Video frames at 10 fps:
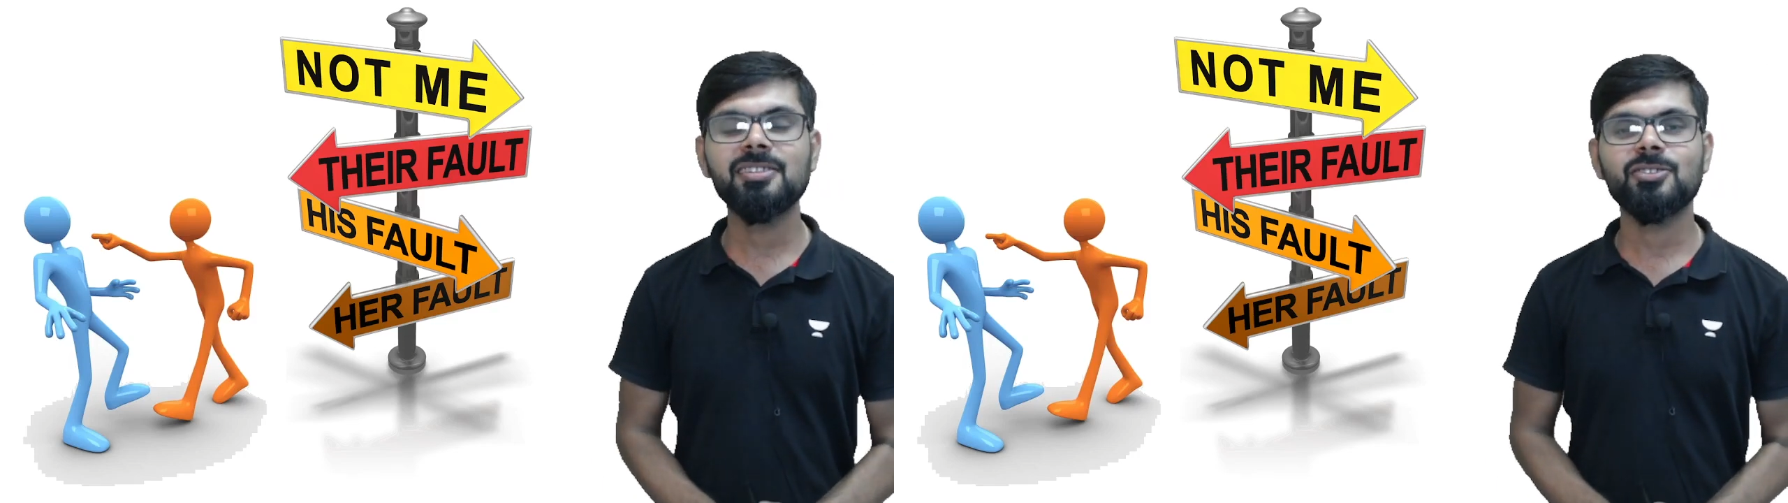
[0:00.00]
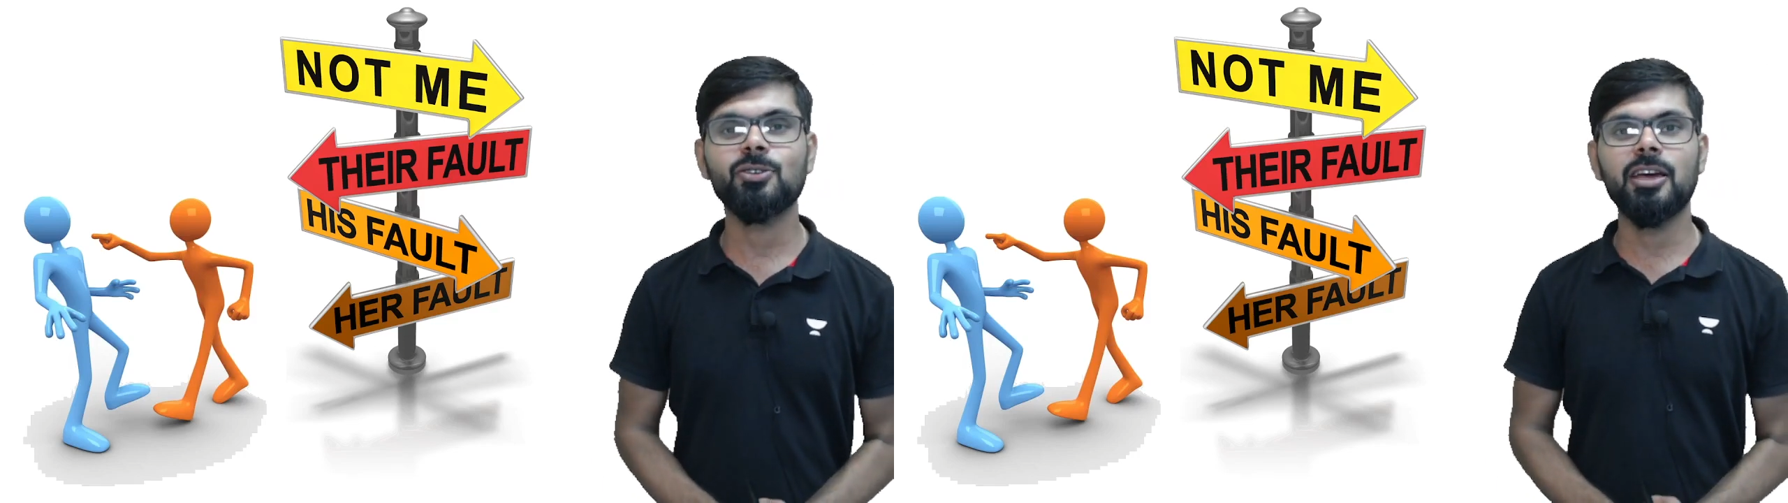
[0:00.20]

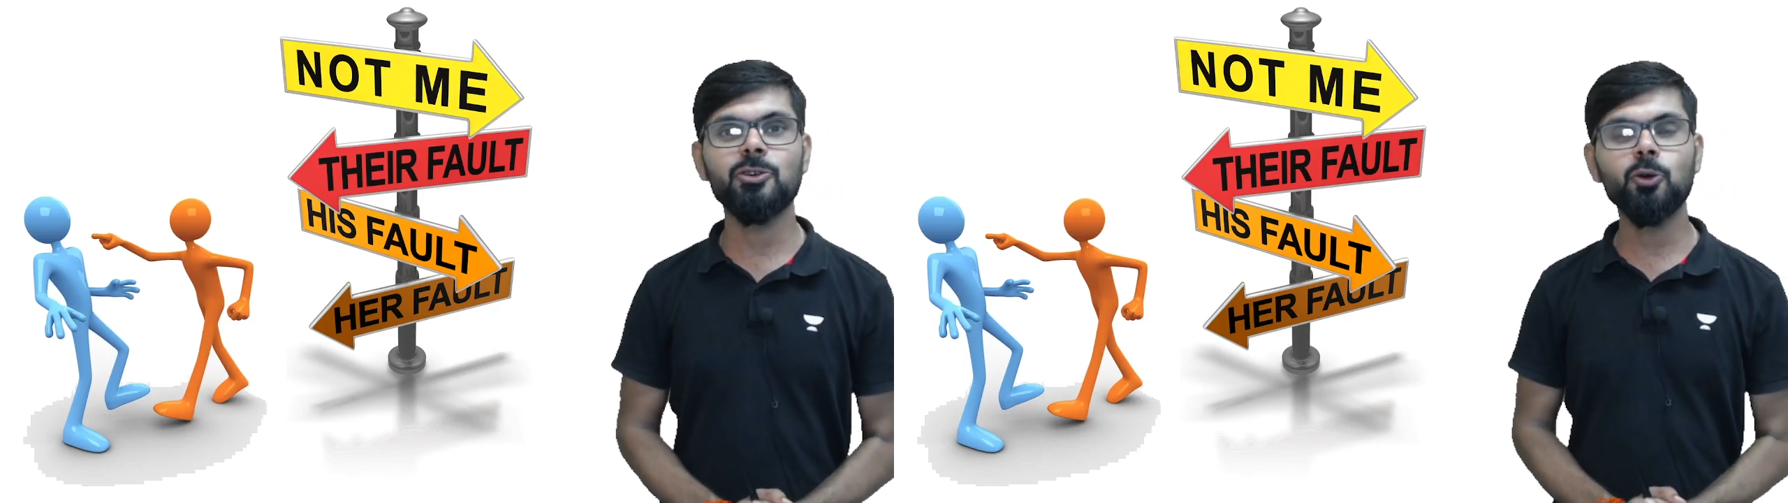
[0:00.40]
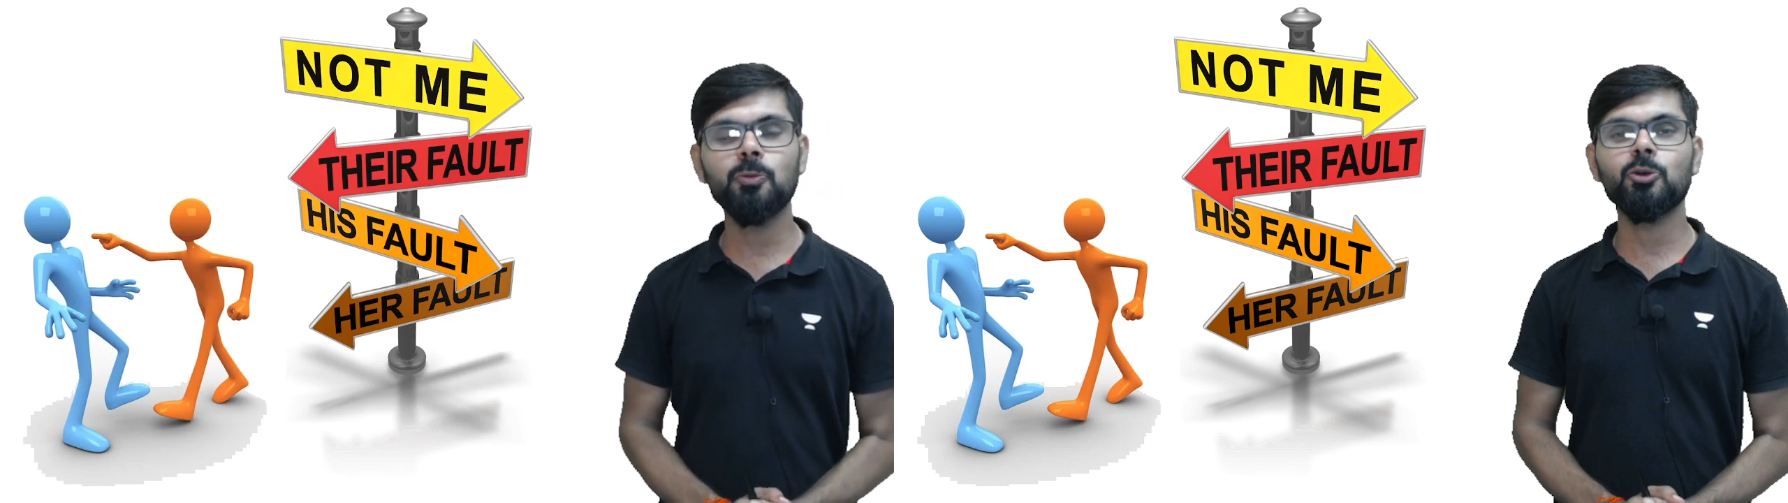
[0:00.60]
So I
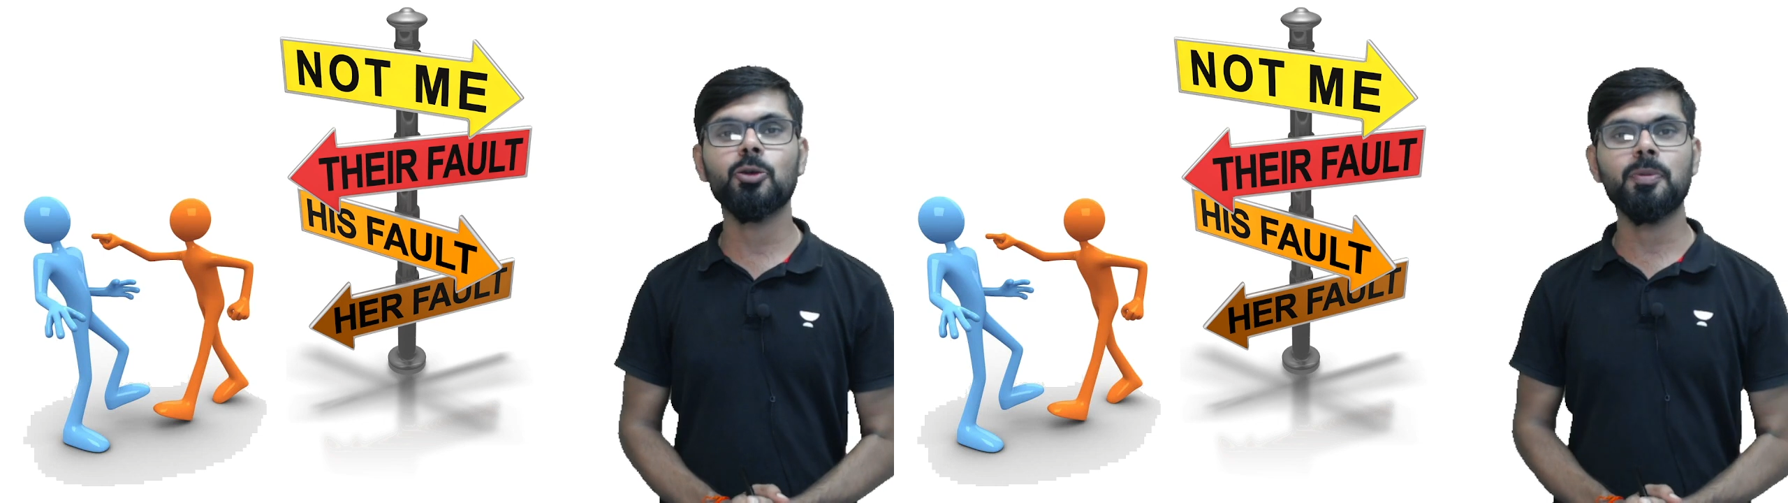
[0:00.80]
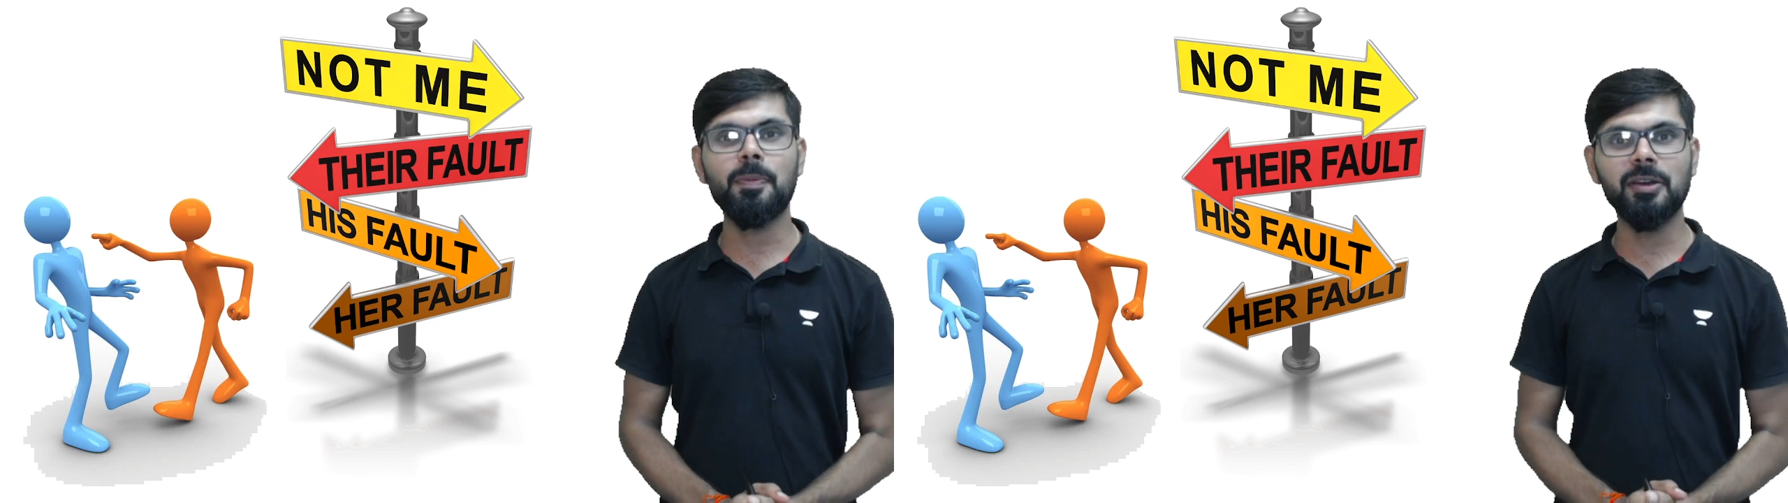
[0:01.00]
hope your
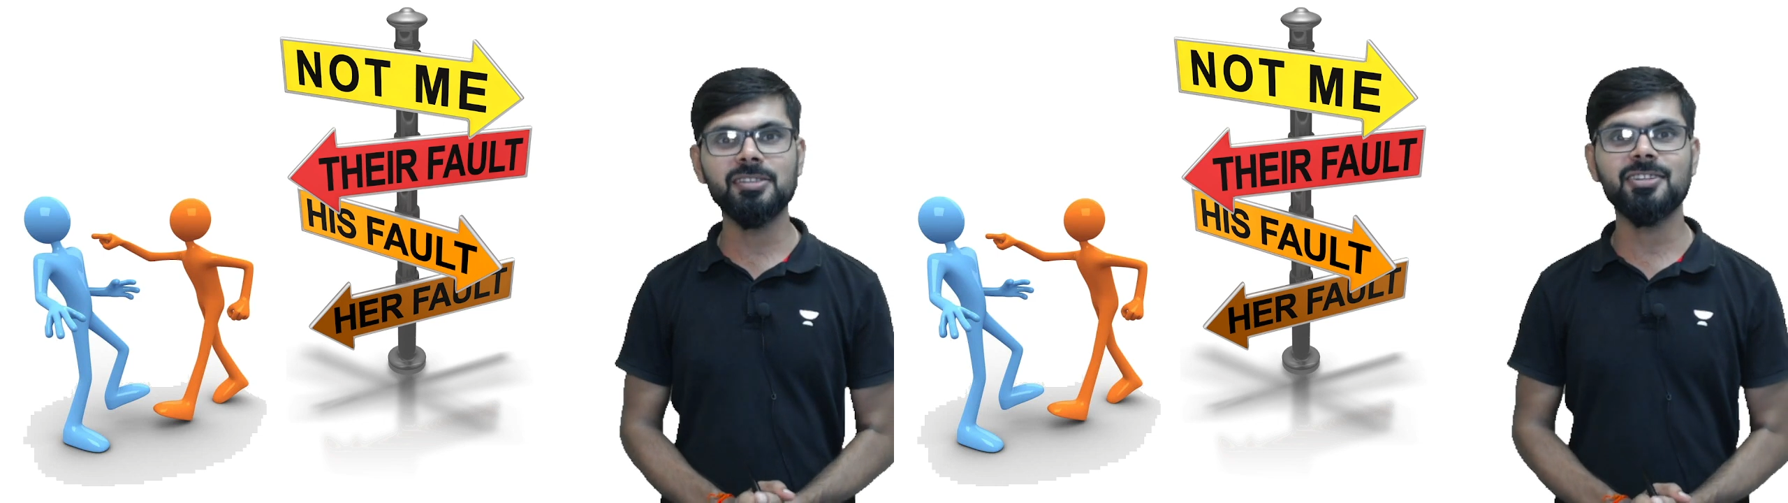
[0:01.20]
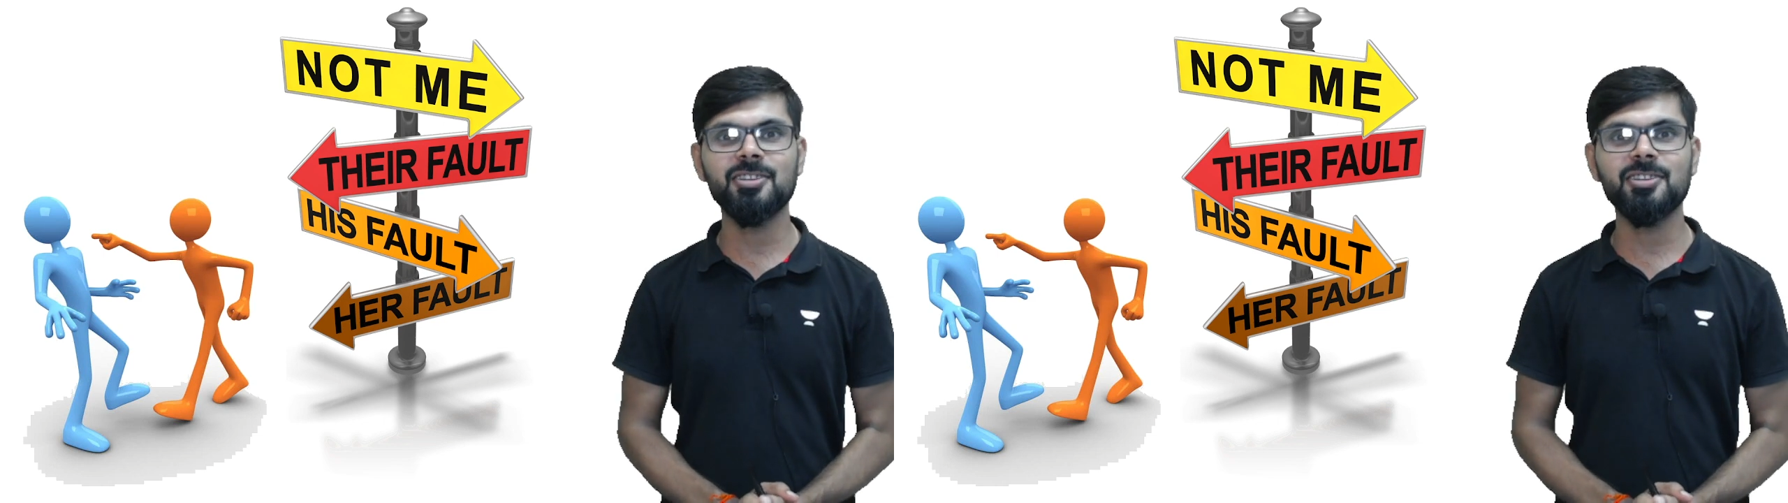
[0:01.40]
preparation